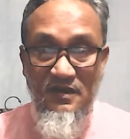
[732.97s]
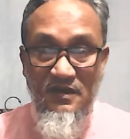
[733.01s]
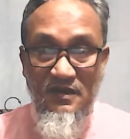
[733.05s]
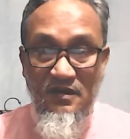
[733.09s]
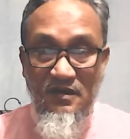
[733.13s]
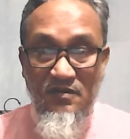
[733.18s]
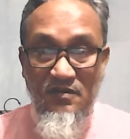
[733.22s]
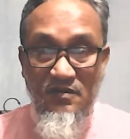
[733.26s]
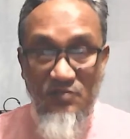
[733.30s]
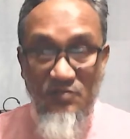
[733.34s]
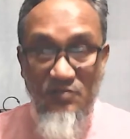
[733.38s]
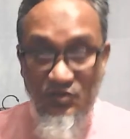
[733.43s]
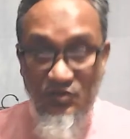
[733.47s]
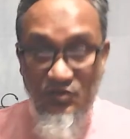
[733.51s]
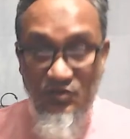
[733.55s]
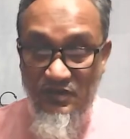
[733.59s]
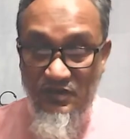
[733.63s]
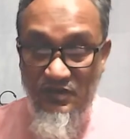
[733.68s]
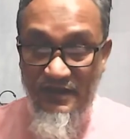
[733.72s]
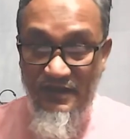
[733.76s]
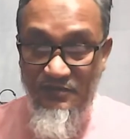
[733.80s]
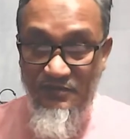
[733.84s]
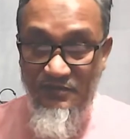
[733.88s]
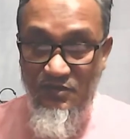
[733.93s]

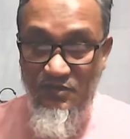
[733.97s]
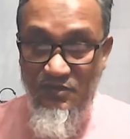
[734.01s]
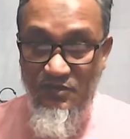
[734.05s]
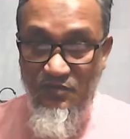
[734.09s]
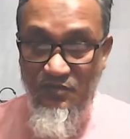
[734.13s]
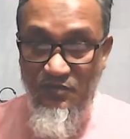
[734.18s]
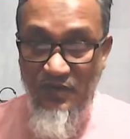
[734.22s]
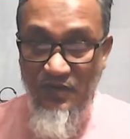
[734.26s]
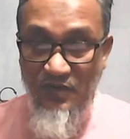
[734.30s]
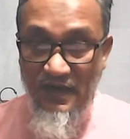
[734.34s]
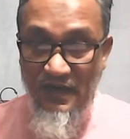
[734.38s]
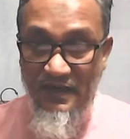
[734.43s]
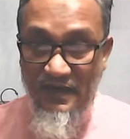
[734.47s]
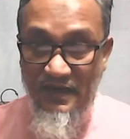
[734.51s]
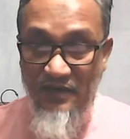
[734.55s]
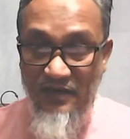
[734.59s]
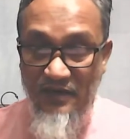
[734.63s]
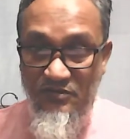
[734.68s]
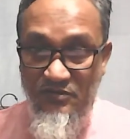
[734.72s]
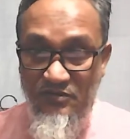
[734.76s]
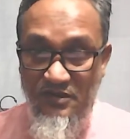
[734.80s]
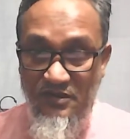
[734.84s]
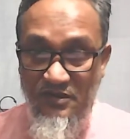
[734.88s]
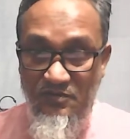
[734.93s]
Muslims, plural
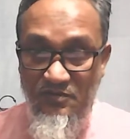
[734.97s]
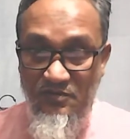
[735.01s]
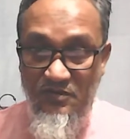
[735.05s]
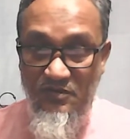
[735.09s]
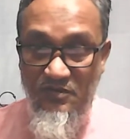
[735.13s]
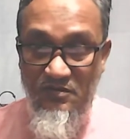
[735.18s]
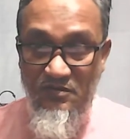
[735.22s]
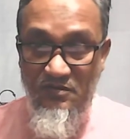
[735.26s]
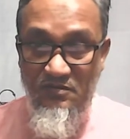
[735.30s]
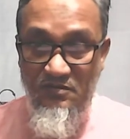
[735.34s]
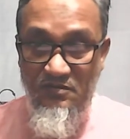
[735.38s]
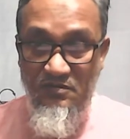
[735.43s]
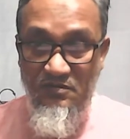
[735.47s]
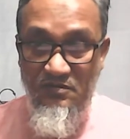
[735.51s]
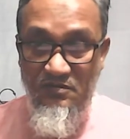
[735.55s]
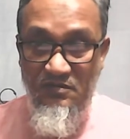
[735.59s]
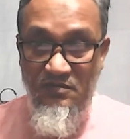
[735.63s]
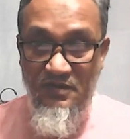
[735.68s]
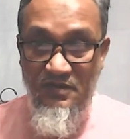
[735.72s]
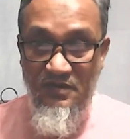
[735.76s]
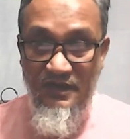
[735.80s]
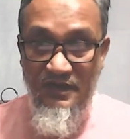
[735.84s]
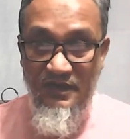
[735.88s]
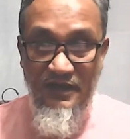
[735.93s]
countable.
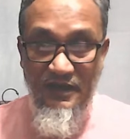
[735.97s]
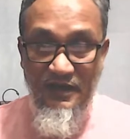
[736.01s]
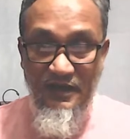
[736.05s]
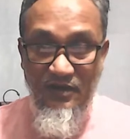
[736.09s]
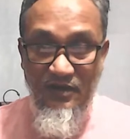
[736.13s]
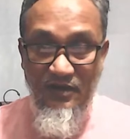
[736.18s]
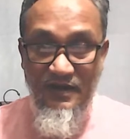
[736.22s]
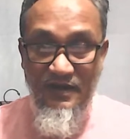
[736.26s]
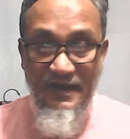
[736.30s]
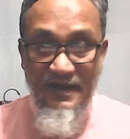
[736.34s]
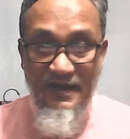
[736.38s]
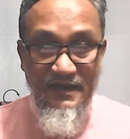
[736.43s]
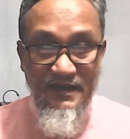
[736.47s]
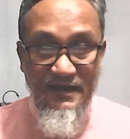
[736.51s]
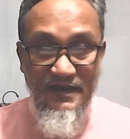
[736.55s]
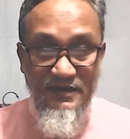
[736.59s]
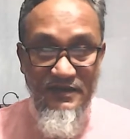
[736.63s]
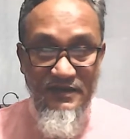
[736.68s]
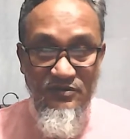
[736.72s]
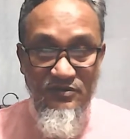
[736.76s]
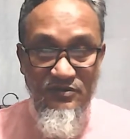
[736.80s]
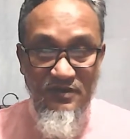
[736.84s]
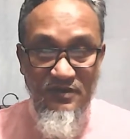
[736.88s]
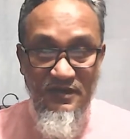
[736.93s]
A or an
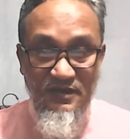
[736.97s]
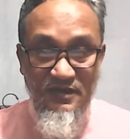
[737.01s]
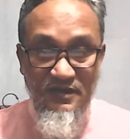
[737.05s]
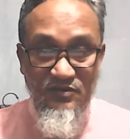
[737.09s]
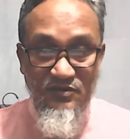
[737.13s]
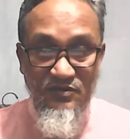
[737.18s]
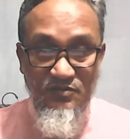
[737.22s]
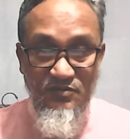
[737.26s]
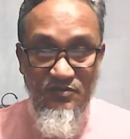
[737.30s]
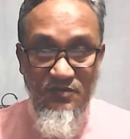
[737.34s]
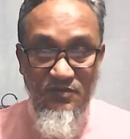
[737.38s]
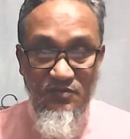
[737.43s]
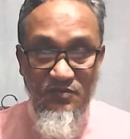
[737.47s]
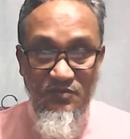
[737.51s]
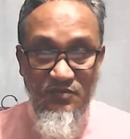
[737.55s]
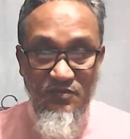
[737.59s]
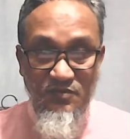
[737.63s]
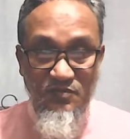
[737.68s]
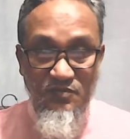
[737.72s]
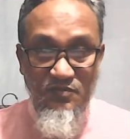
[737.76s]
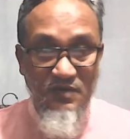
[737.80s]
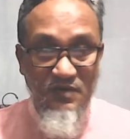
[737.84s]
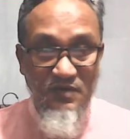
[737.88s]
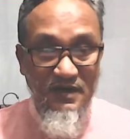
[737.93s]
is not used before
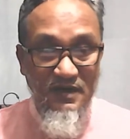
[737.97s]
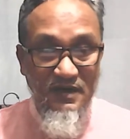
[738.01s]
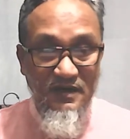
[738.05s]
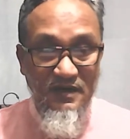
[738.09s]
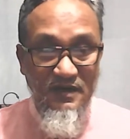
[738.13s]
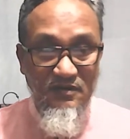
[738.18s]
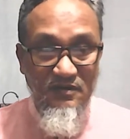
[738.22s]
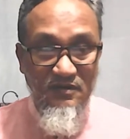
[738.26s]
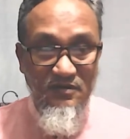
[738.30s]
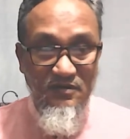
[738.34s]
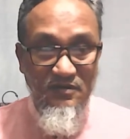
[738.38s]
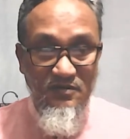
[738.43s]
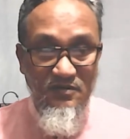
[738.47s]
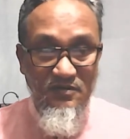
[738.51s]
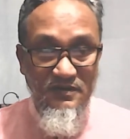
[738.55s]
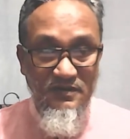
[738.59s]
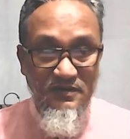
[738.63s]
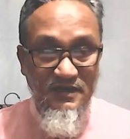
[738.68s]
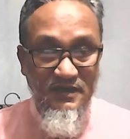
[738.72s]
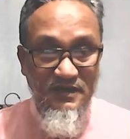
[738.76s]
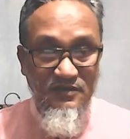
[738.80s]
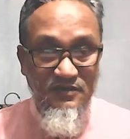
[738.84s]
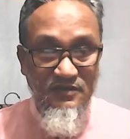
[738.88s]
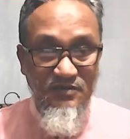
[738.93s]
plural countable,
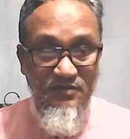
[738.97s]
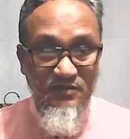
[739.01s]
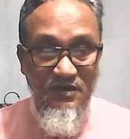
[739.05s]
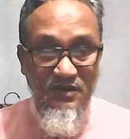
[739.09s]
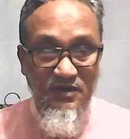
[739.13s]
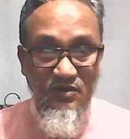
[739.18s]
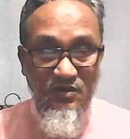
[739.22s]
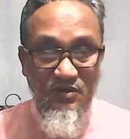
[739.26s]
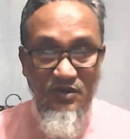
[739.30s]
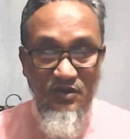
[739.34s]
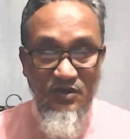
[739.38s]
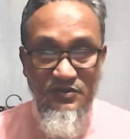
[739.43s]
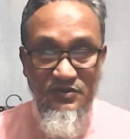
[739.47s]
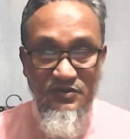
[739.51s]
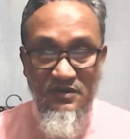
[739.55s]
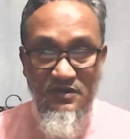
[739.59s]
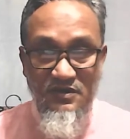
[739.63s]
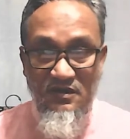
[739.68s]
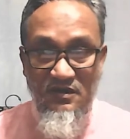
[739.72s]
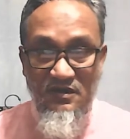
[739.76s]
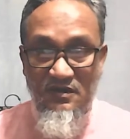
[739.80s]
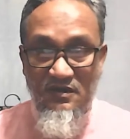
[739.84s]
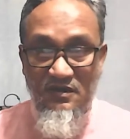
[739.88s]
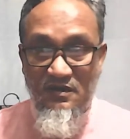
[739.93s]
that's why cross.
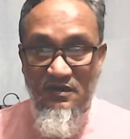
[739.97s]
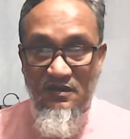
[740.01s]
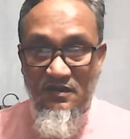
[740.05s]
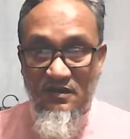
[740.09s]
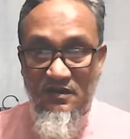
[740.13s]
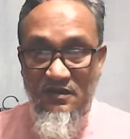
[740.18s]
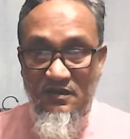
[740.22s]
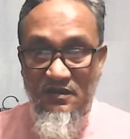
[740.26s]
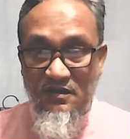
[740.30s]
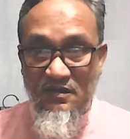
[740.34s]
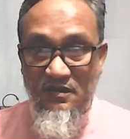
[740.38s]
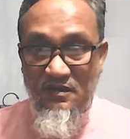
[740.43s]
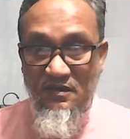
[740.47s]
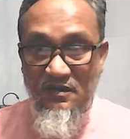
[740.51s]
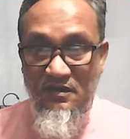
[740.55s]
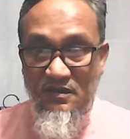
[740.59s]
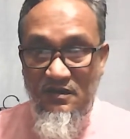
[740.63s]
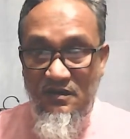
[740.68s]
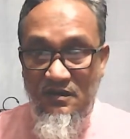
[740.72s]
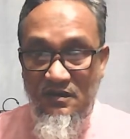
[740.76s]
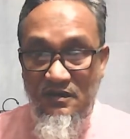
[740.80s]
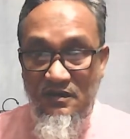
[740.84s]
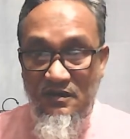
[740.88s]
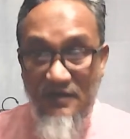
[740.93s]

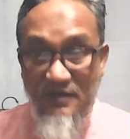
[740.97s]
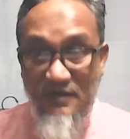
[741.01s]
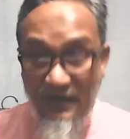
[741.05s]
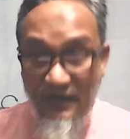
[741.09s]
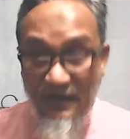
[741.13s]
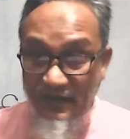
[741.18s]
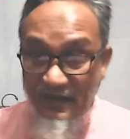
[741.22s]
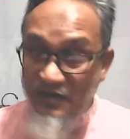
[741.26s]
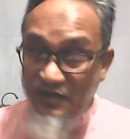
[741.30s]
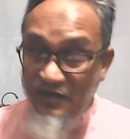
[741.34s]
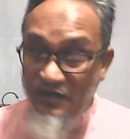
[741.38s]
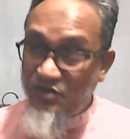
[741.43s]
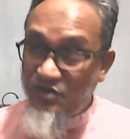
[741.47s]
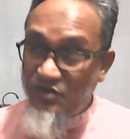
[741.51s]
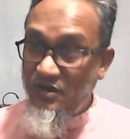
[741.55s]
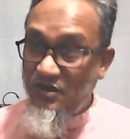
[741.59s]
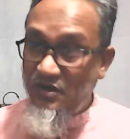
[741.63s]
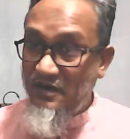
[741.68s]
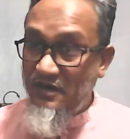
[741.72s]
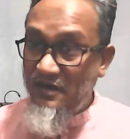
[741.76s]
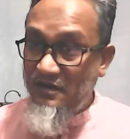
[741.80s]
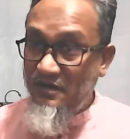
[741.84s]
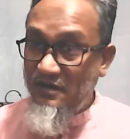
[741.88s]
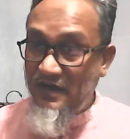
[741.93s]

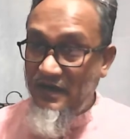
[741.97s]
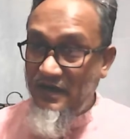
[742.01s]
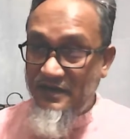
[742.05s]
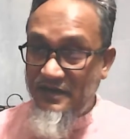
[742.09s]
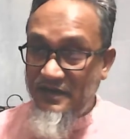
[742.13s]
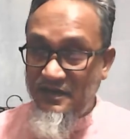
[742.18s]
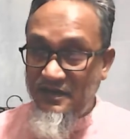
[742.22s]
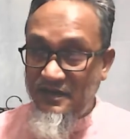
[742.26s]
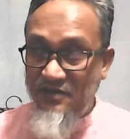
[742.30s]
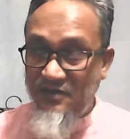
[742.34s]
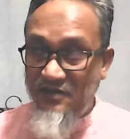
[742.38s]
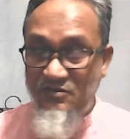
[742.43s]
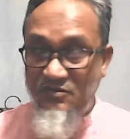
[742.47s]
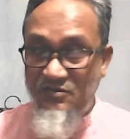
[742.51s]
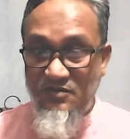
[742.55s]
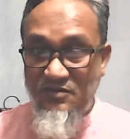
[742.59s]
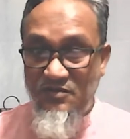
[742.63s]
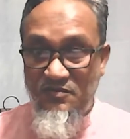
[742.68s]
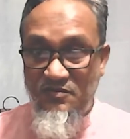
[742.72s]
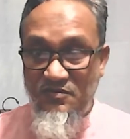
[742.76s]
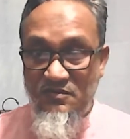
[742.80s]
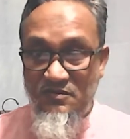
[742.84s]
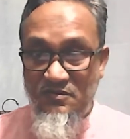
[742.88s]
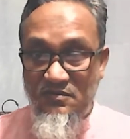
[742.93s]
Relation,
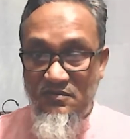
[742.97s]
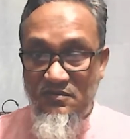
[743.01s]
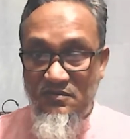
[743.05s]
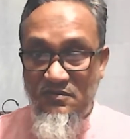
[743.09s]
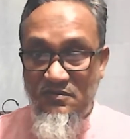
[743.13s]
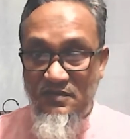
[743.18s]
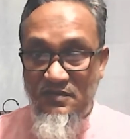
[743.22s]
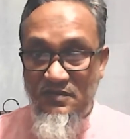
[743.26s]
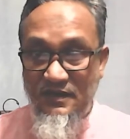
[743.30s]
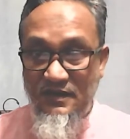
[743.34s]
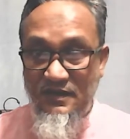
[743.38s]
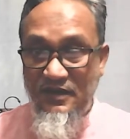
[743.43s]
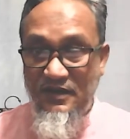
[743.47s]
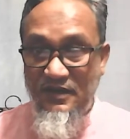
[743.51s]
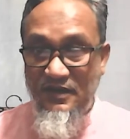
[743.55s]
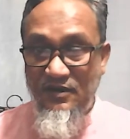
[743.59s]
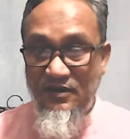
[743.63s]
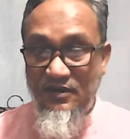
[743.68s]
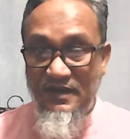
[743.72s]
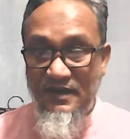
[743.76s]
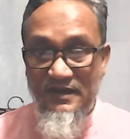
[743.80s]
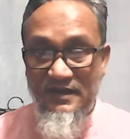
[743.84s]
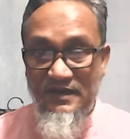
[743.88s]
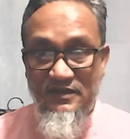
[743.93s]
uncountable. A or
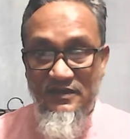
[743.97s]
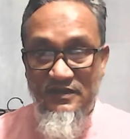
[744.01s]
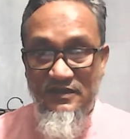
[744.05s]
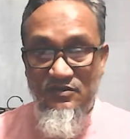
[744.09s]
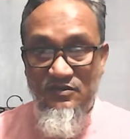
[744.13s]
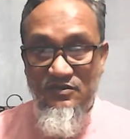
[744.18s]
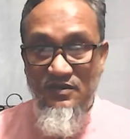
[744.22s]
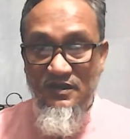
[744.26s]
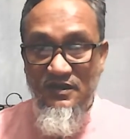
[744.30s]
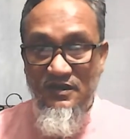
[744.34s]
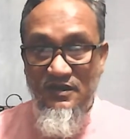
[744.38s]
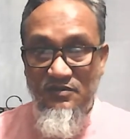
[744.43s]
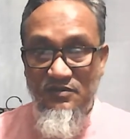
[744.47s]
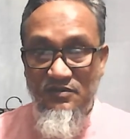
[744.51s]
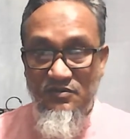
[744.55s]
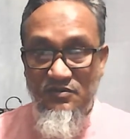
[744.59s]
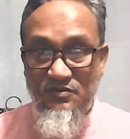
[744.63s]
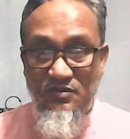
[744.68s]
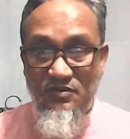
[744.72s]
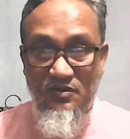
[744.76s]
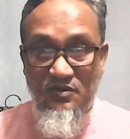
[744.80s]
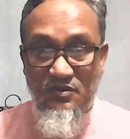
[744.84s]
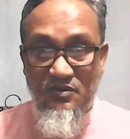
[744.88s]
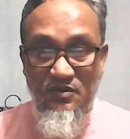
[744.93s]
an is not used,
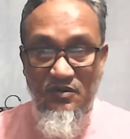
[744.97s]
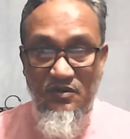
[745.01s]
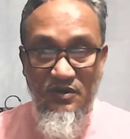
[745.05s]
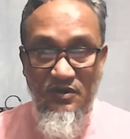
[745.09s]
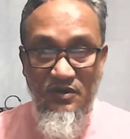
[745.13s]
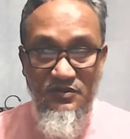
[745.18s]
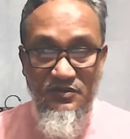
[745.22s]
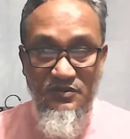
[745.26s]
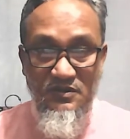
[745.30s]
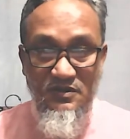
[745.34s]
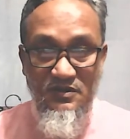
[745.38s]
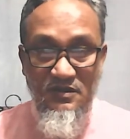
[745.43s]
so cross.